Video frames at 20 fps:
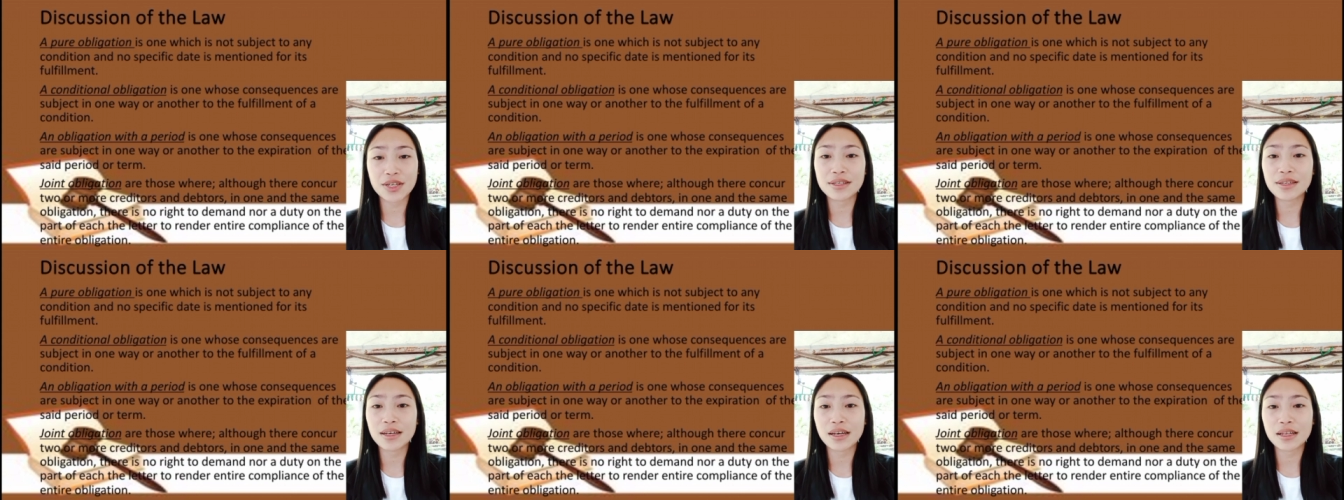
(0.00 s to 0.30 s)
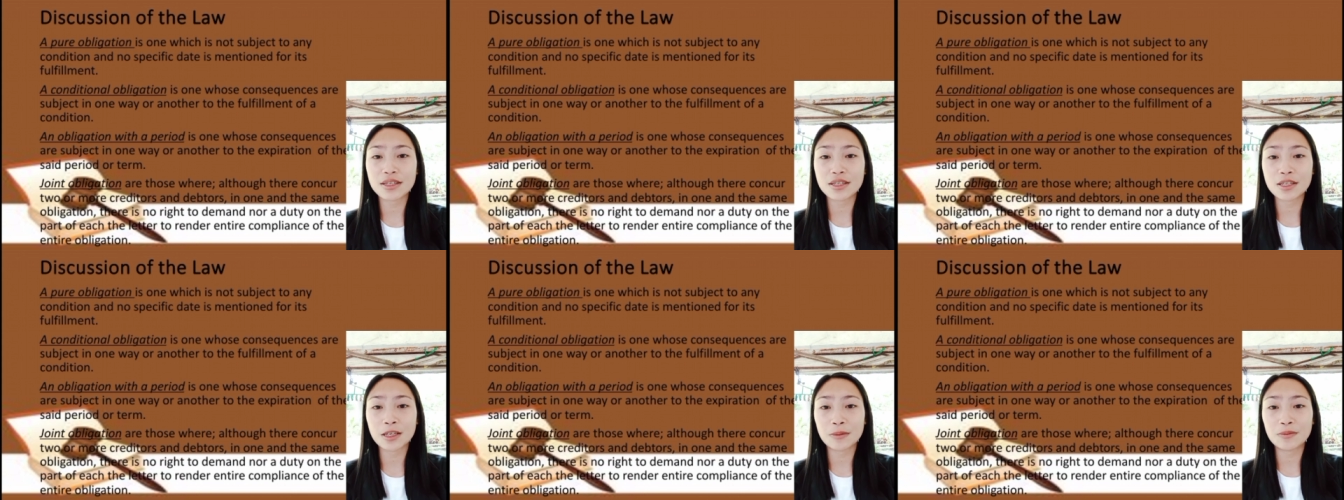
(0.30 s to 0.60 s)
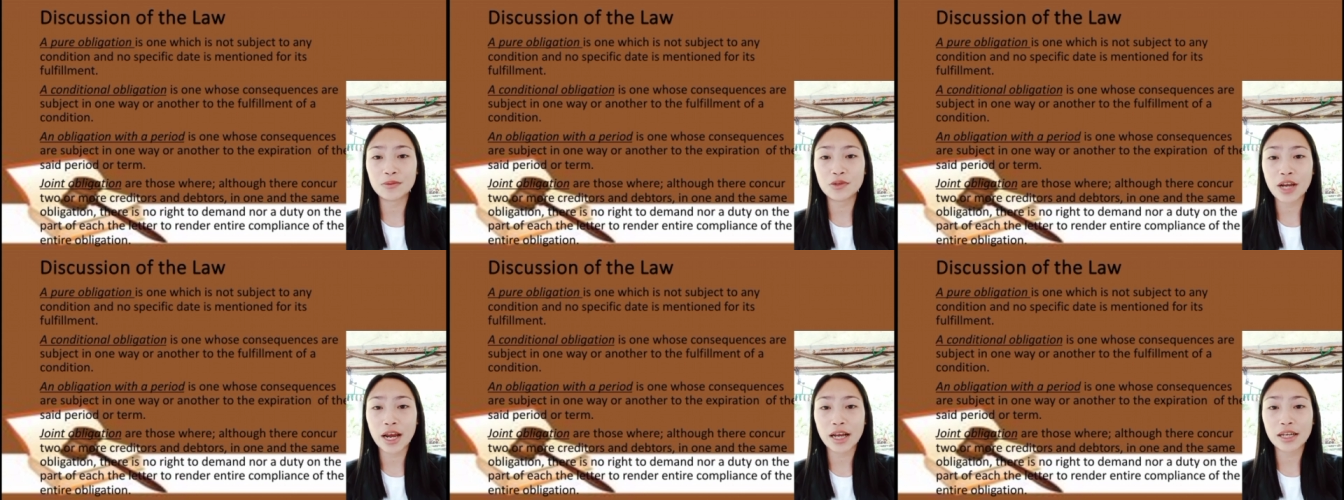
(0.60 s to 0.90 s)
is not
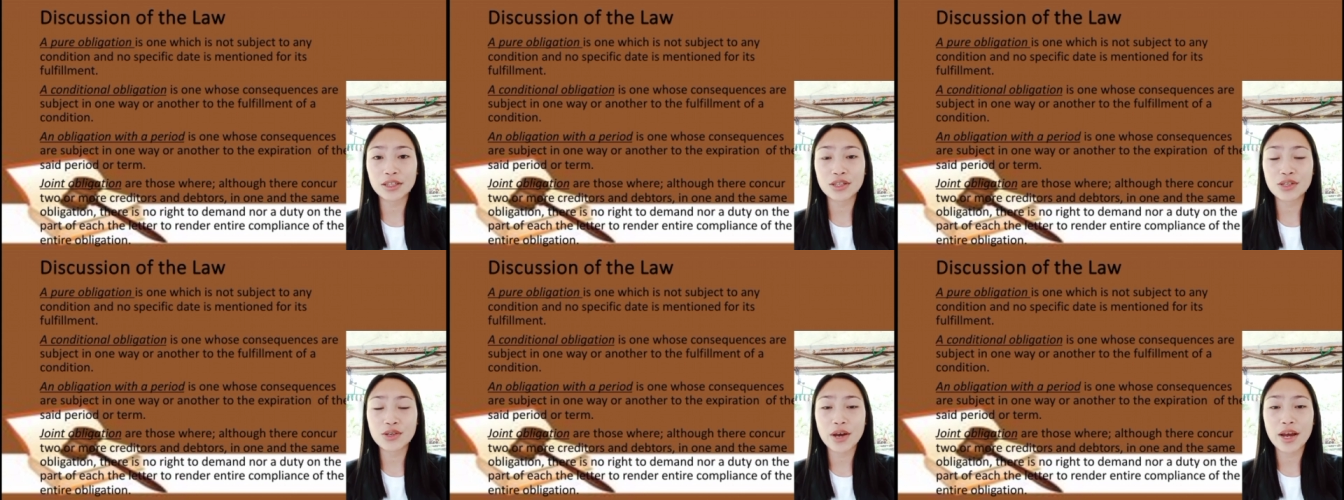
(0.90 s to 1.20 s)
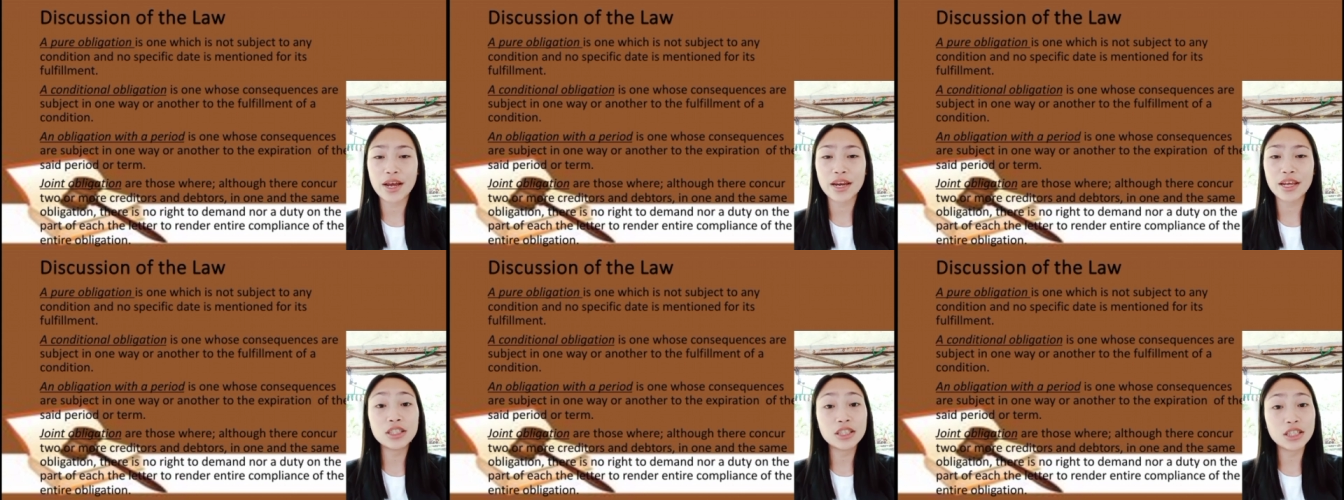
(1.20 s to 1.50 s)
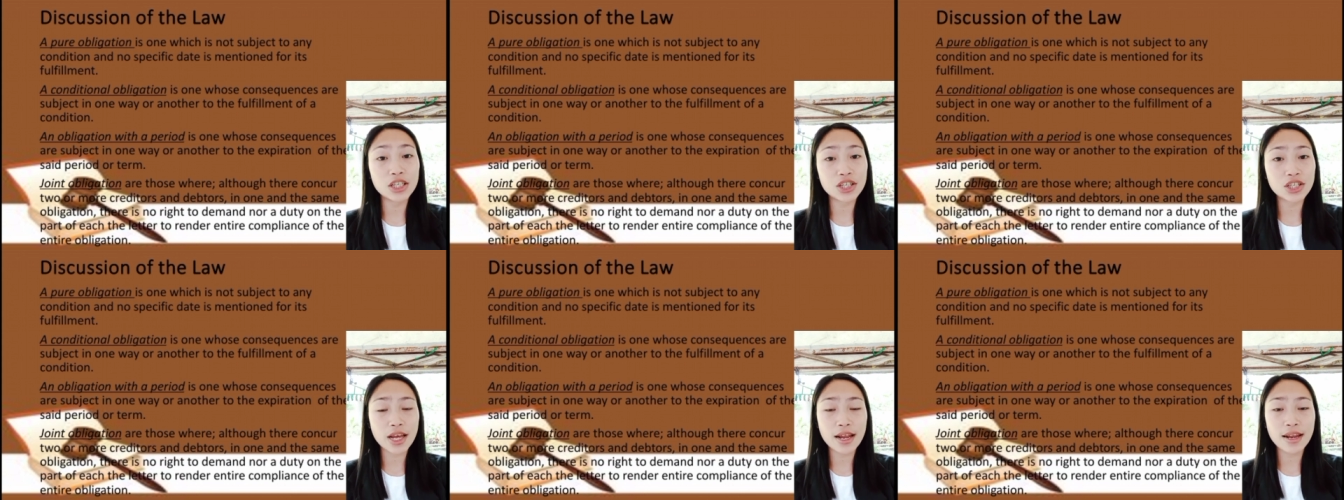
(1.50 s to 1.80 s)
subject to any
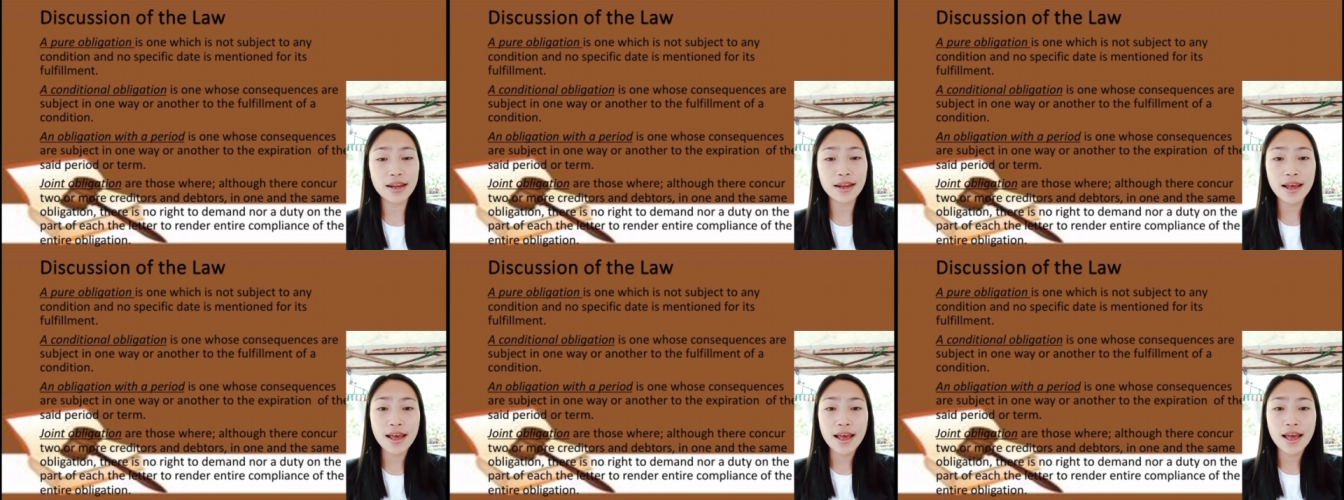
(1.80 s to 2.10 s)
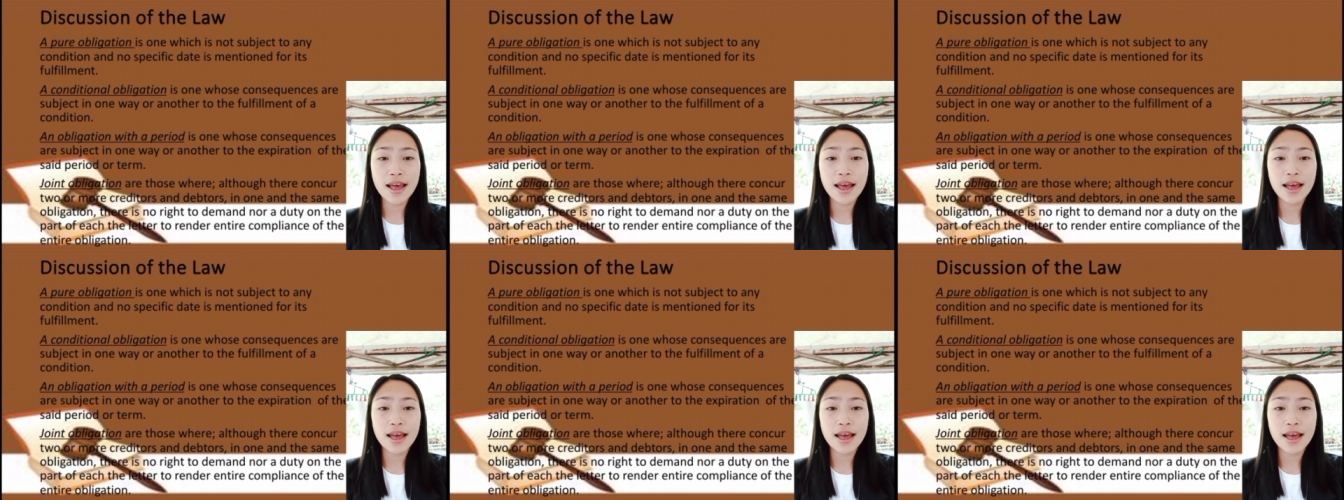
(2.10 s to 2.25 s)
condition